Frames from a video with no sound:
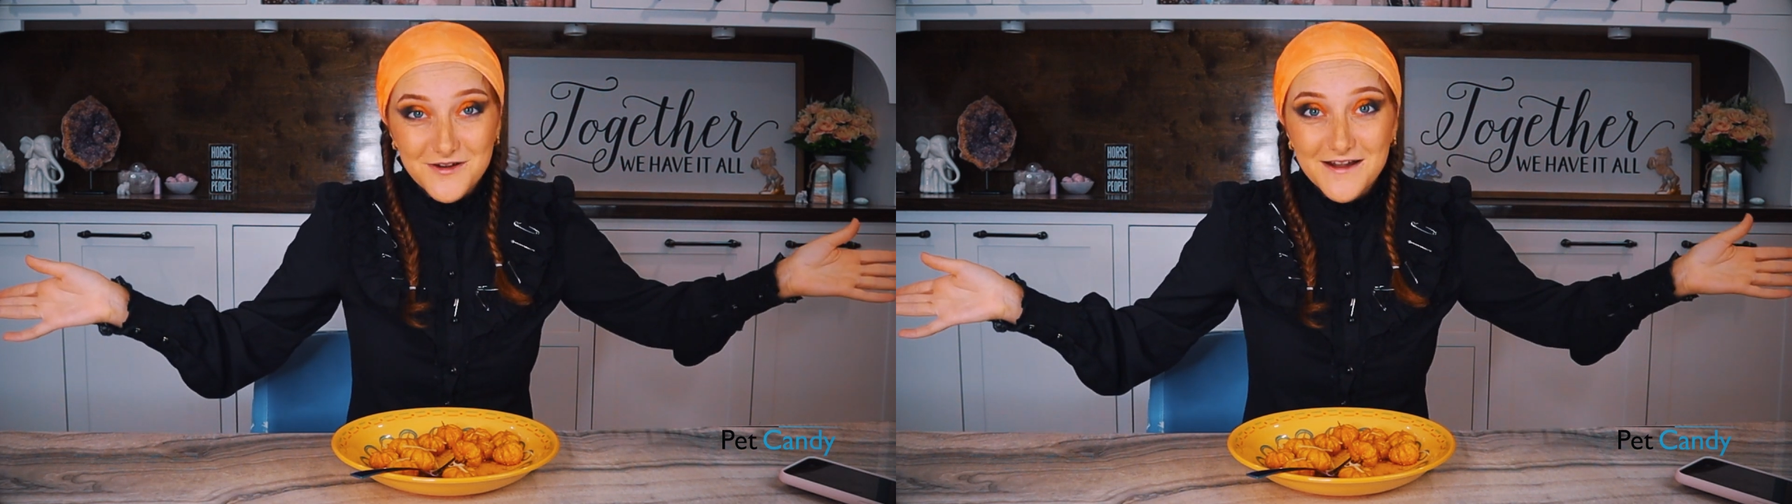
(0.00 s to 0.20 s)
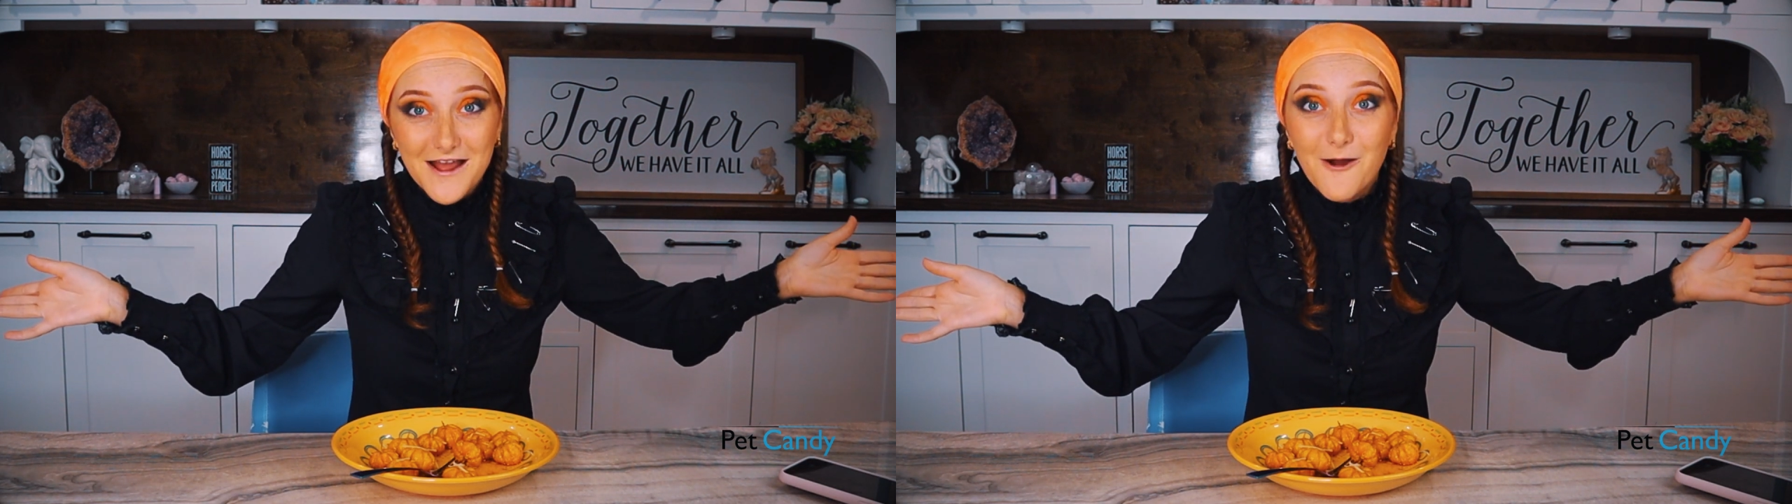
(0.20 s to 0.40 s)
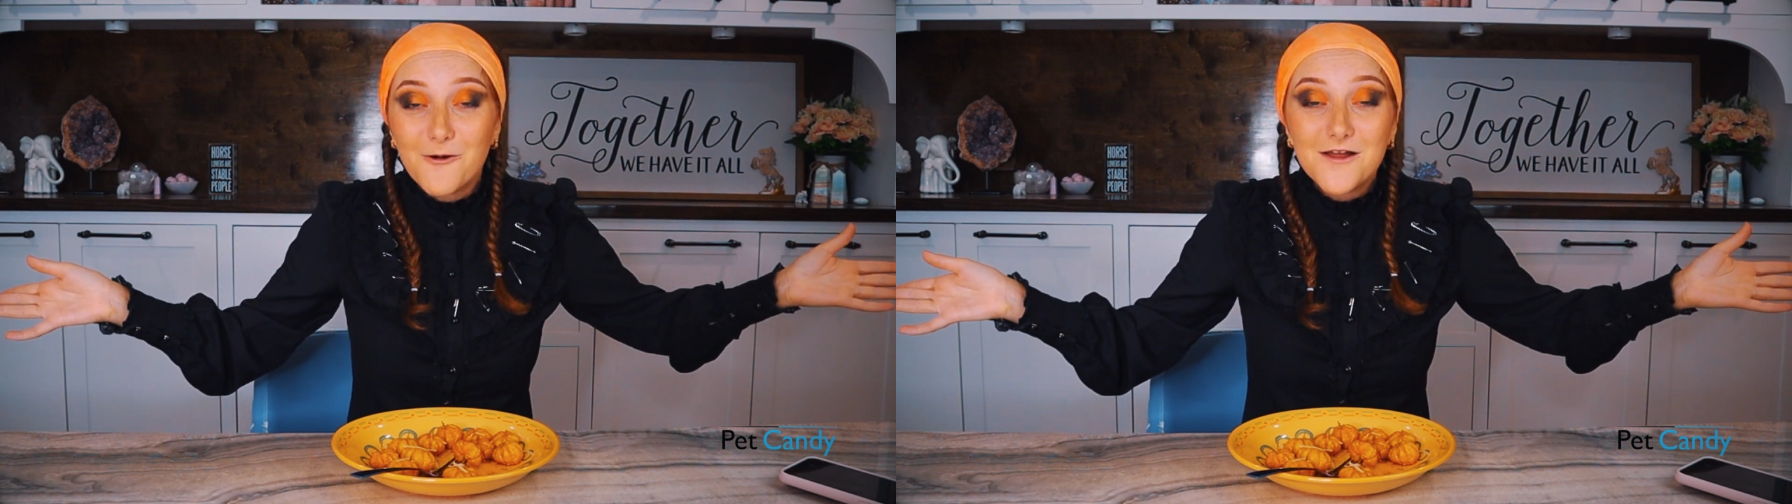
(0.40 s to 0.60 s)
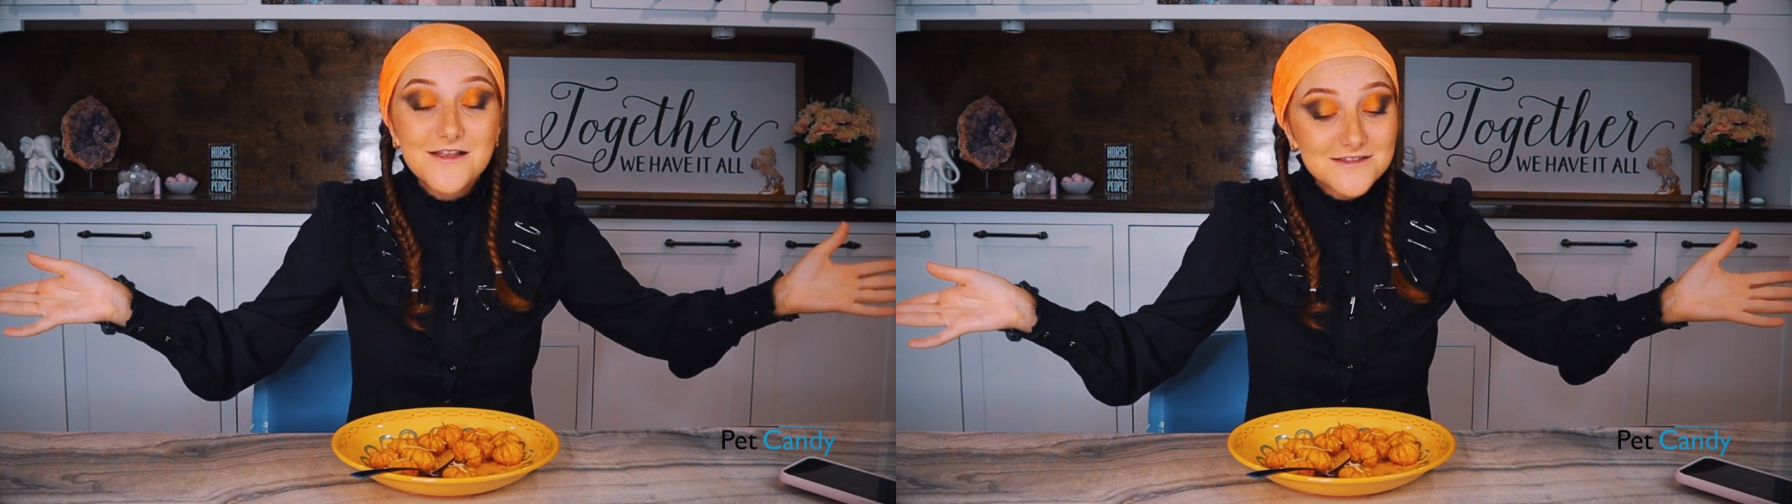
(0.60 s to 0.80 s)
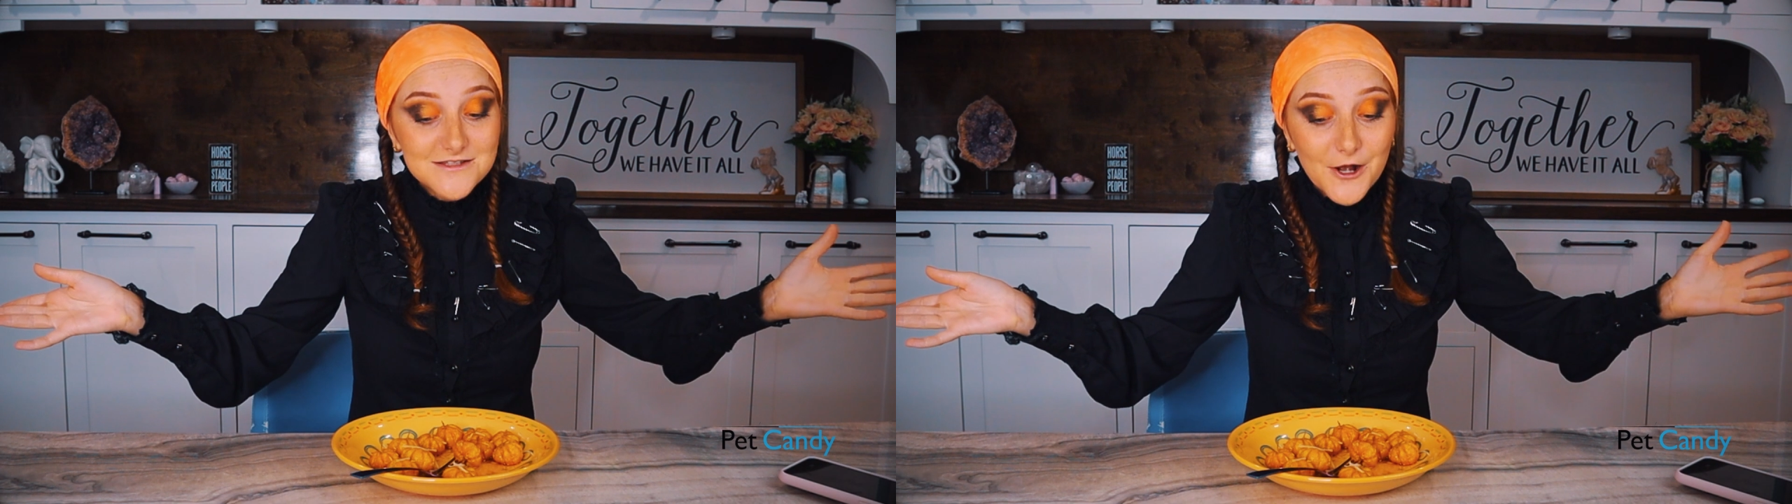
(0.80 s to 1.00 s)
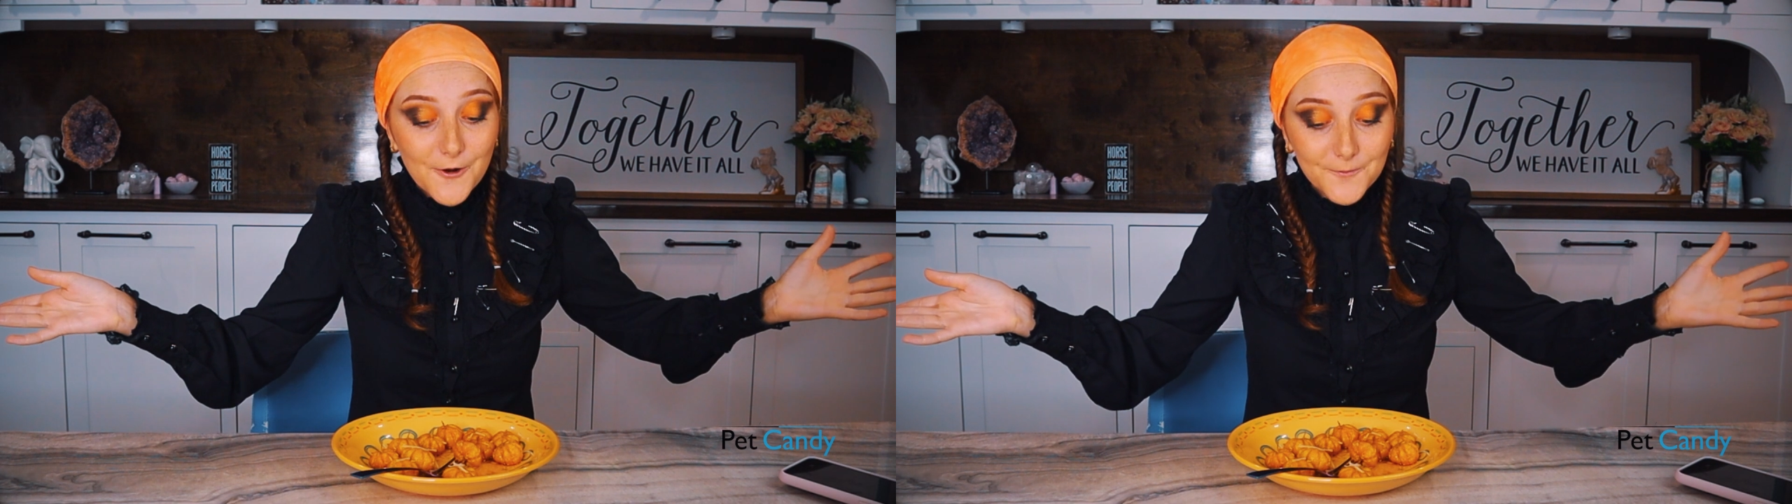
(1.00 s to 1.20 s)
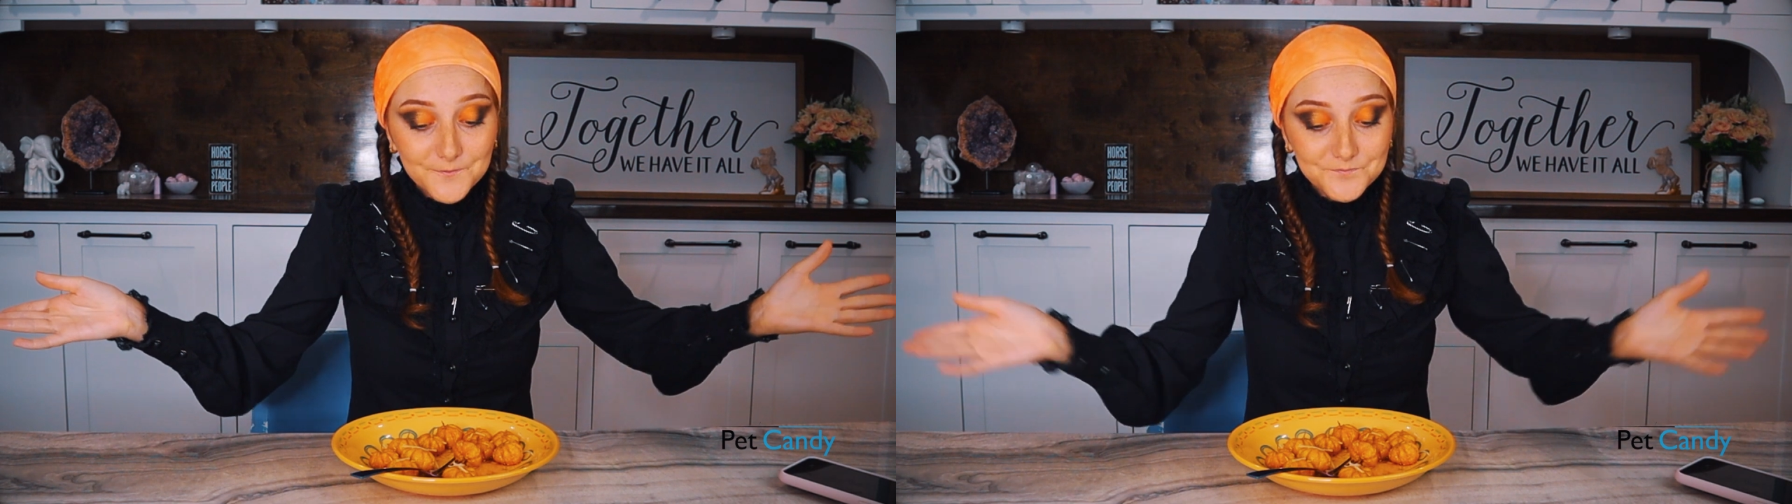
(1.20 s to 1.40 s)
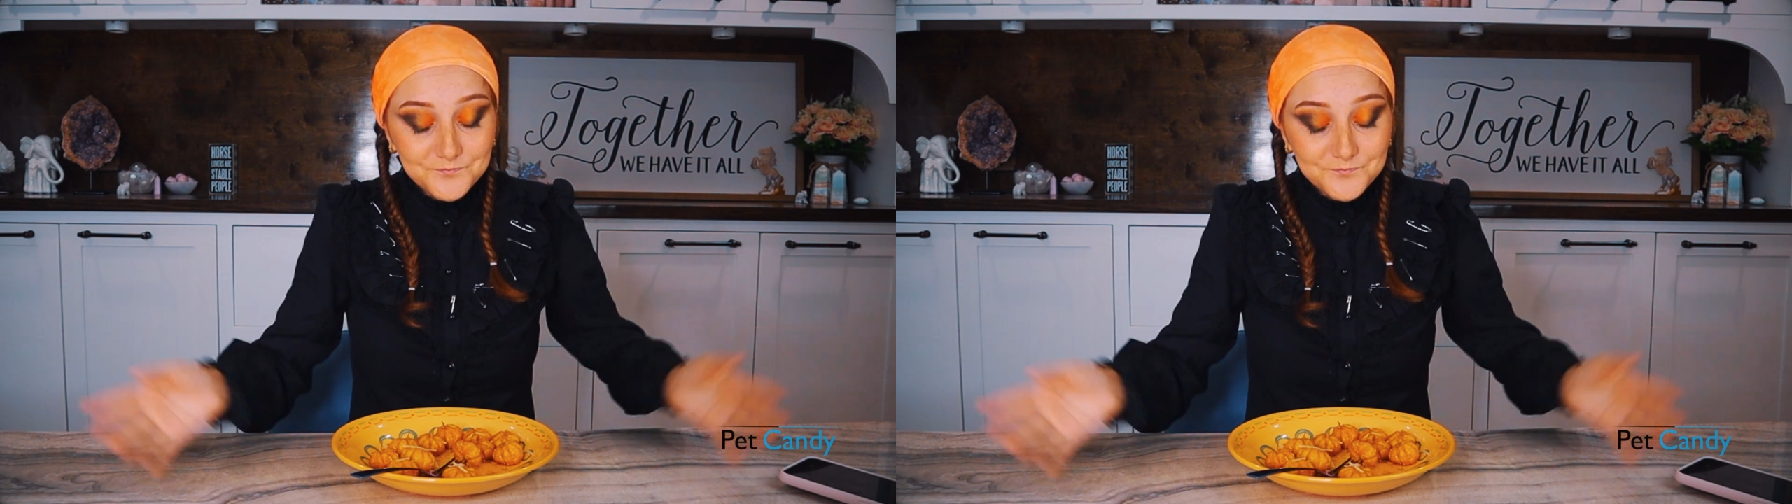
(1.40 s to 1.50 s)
right now. So